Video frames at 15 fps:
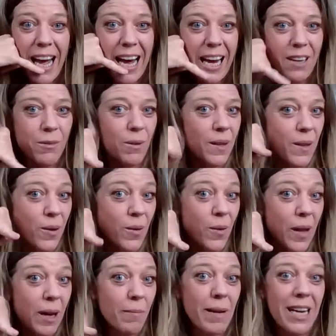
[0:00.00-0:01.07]
hand with your
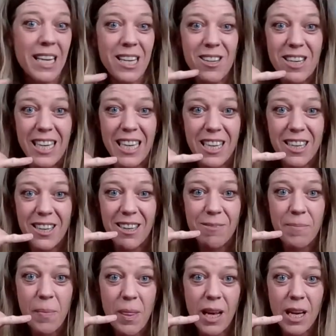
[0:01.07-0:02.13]
thumb at your
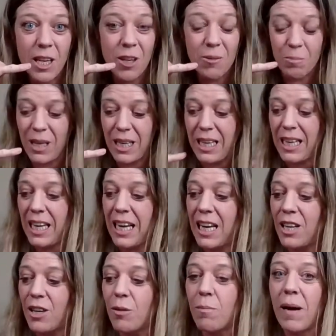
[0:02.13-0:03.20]
ear and your pinky
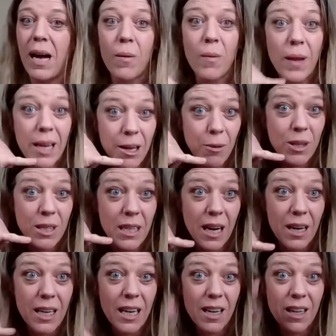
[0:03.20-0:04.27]
at your mouth, like you were
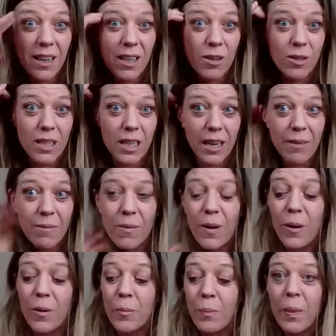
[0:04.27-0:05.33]
talking on the old time
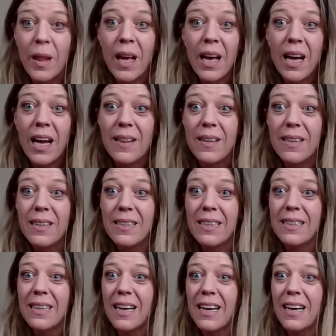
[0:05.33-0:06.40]
phone. And this
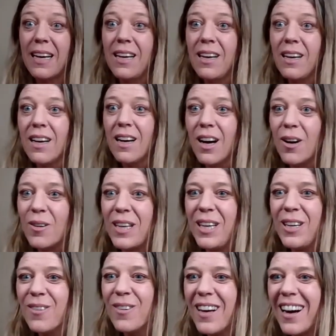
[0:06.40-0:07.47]
is oh,
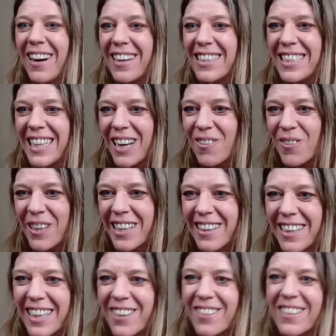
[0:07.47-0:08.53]
you are
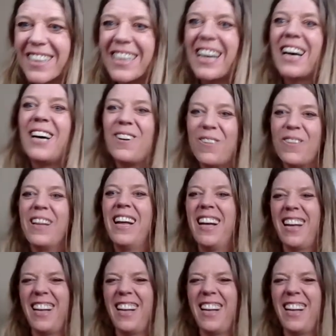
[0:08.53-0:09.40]
definitely old enough.